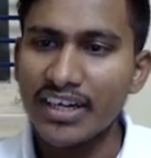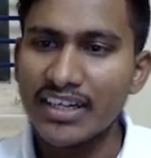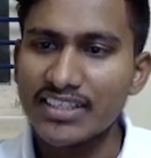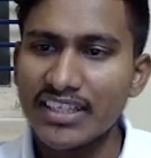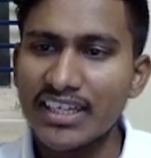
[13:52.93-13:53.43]
and
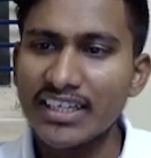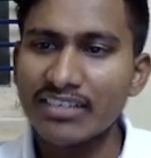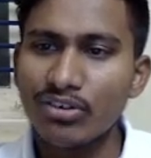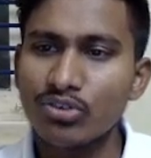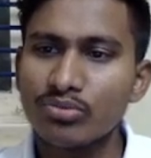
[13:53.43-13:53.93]
selling
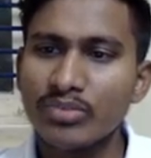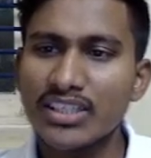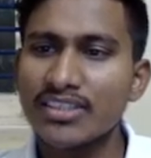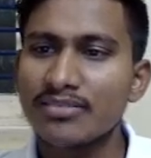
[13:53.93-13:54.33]
for how much?